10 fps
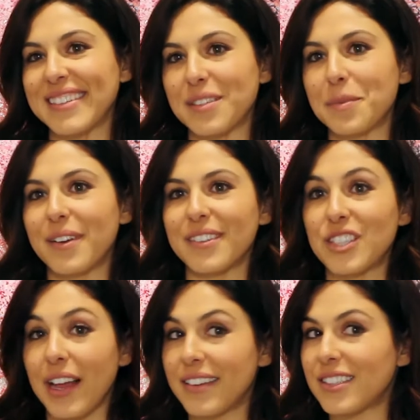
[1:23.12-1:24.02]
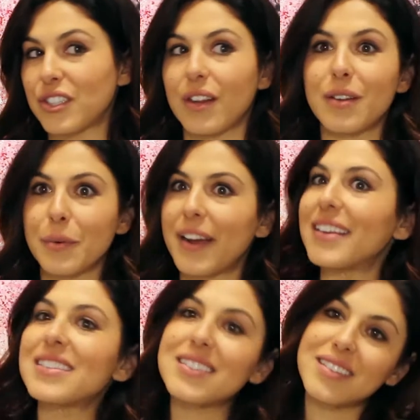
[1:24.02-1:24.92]
it's been a challenge in other
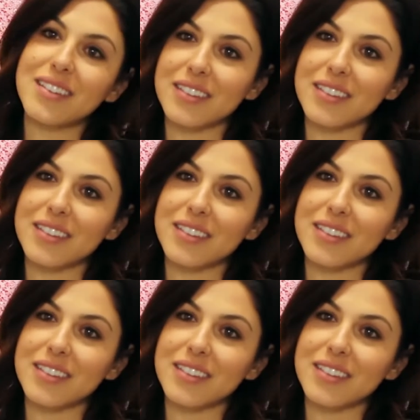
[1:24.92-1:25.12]
ways,